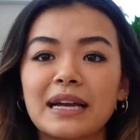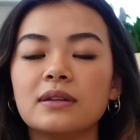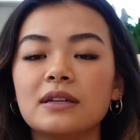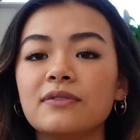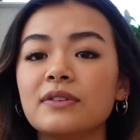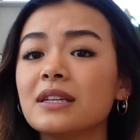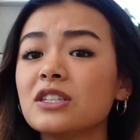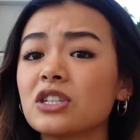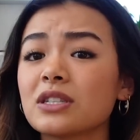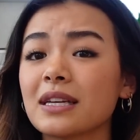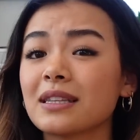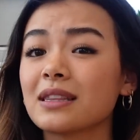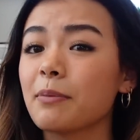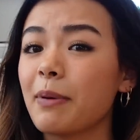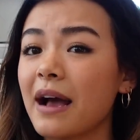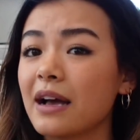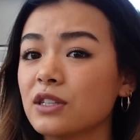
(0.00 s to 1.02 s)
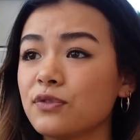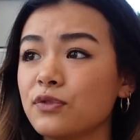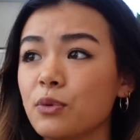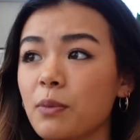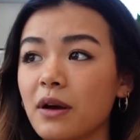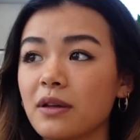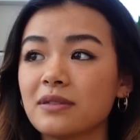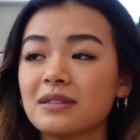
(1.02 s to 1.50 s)
Like even in just like the past
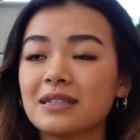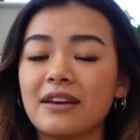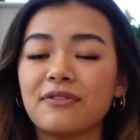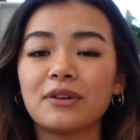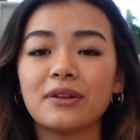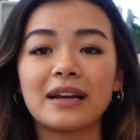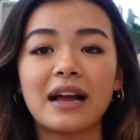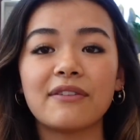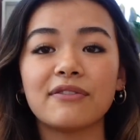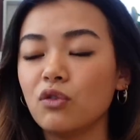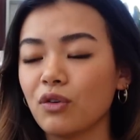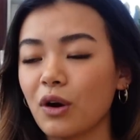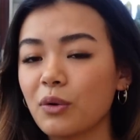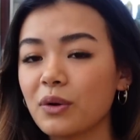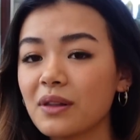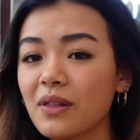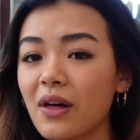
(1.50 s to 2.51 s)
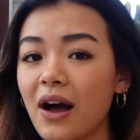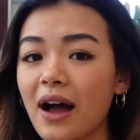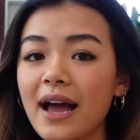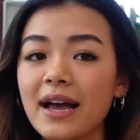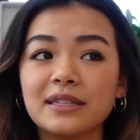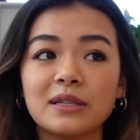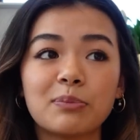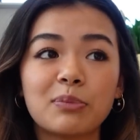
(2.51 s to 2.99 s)
few months, I feel like I've grown a
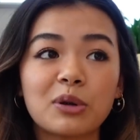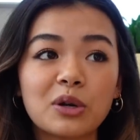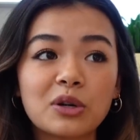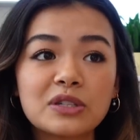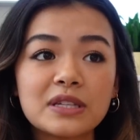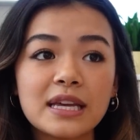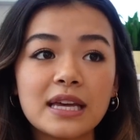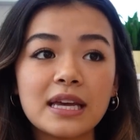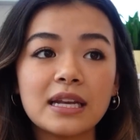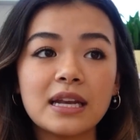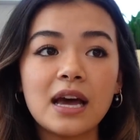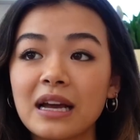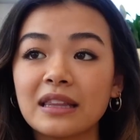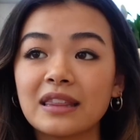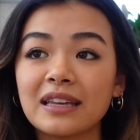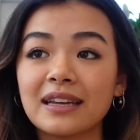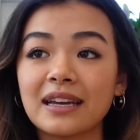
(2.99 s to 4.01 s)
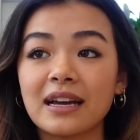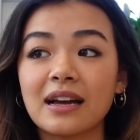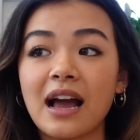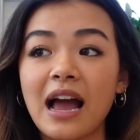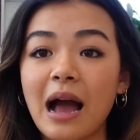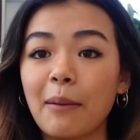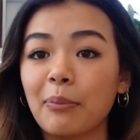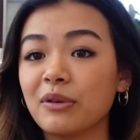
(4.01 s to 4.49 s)
lot as a person. I think it
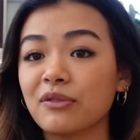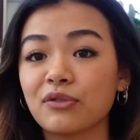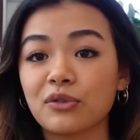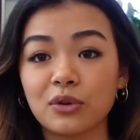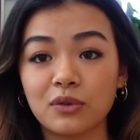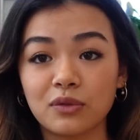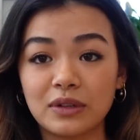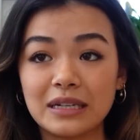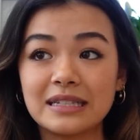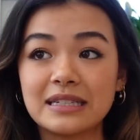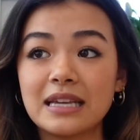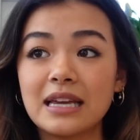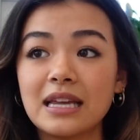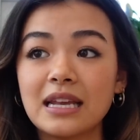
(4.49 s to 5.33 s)
happened for a reason